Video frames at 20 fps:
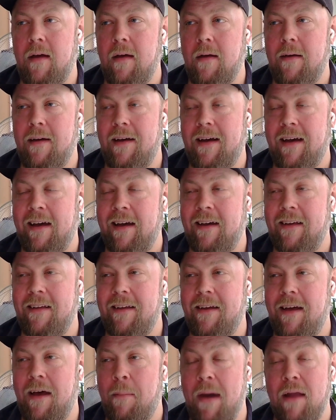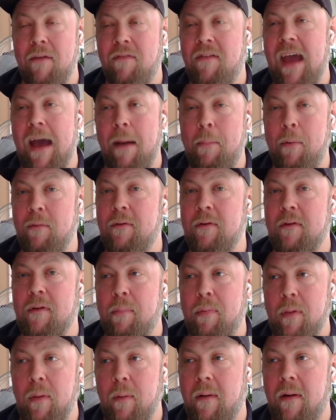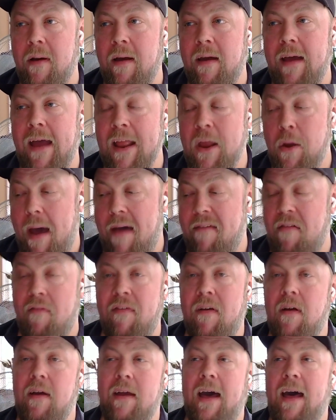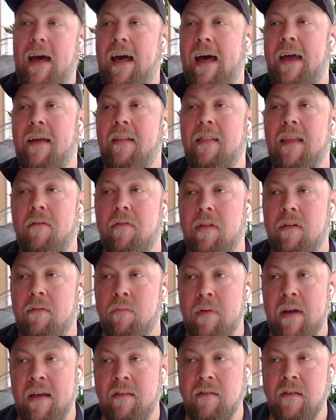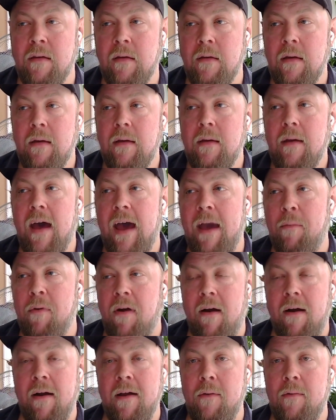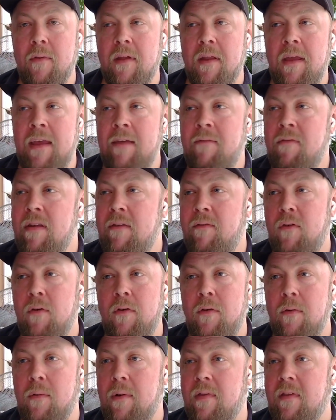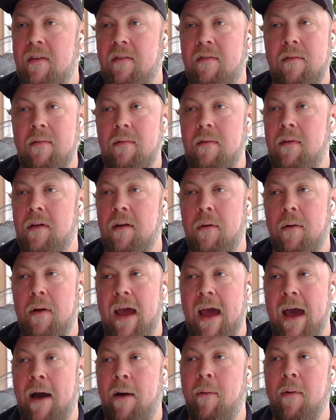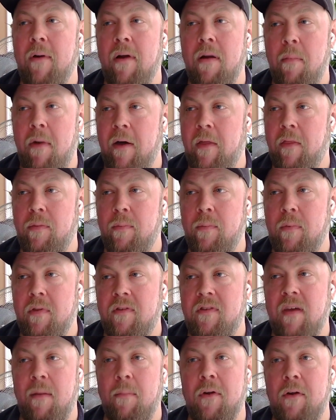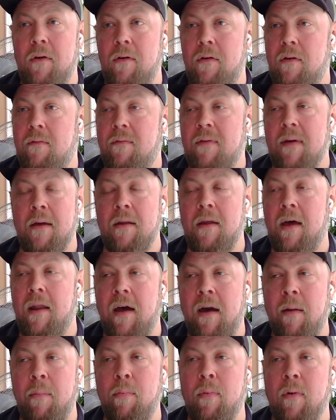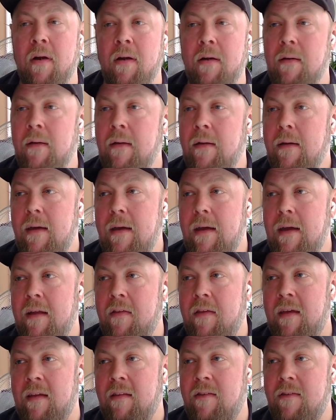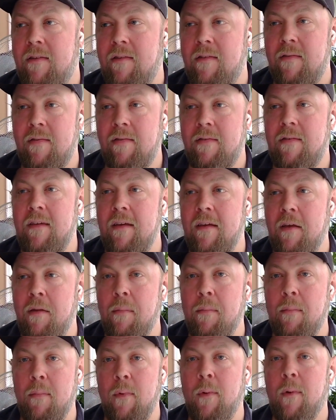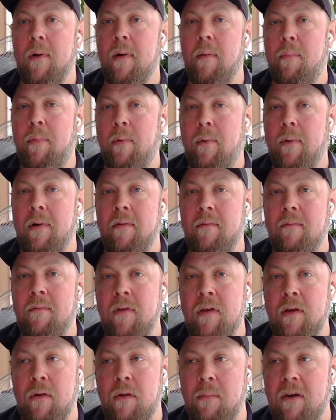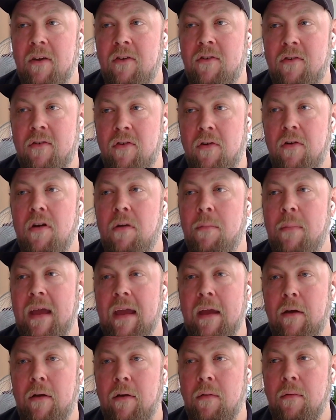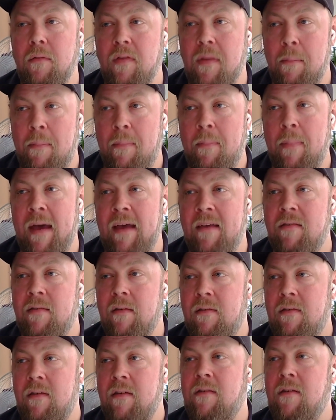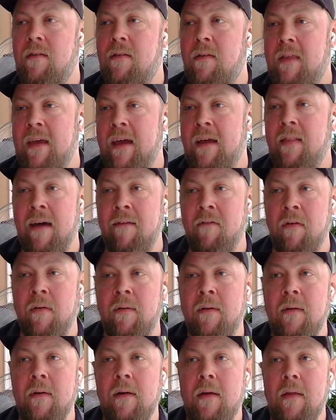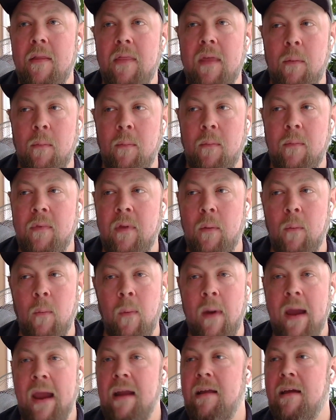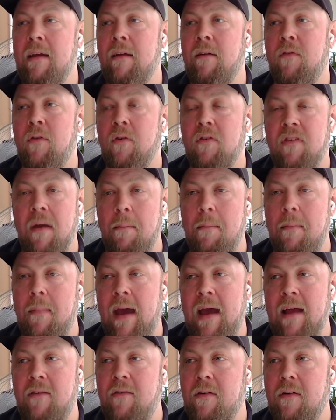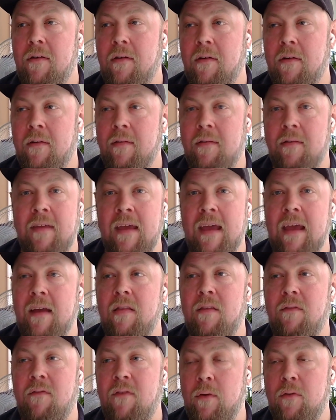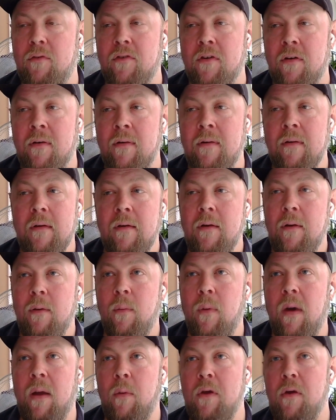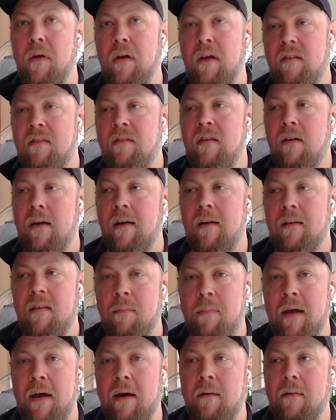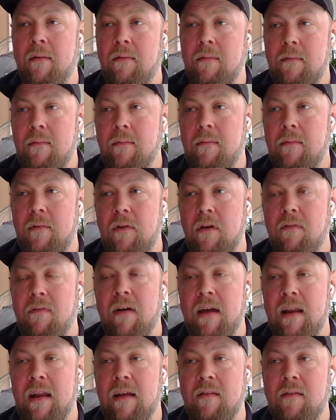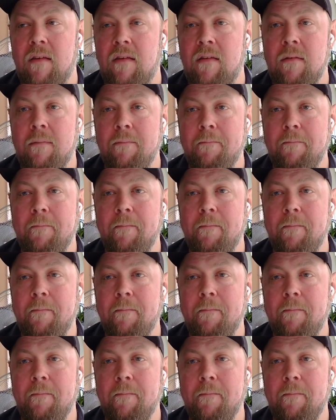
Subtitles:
amount of capital to deploy and you have a very high level of risk, I would argue that even if you're doing this, an hour a month with someone who you found on Upwork, it's still more important for you to make sure you're making the best decisions at that level than waiting for some magical day in the future when you can get serious about your finances.